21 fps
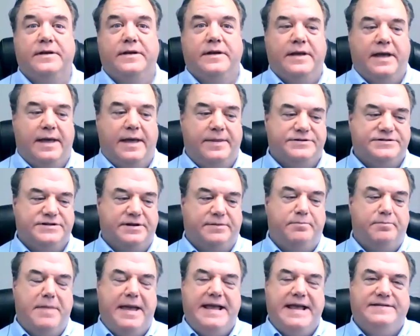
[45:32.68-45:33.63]
And there's an
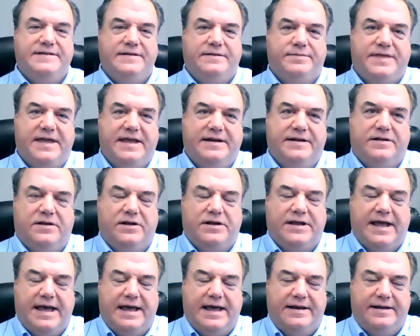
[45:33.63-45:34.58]
amazing thing to look
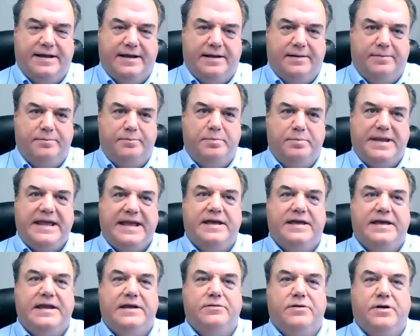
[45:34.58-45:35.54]
at,
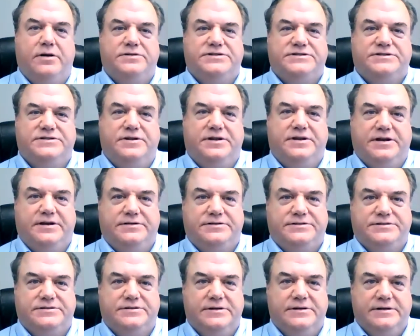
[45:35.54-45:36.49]

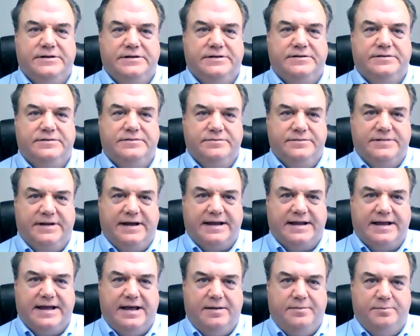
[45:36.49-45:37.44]

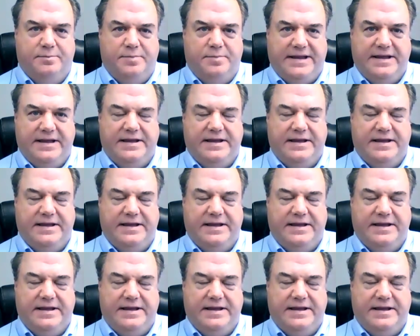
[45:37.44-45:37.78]
beaherostudios.com,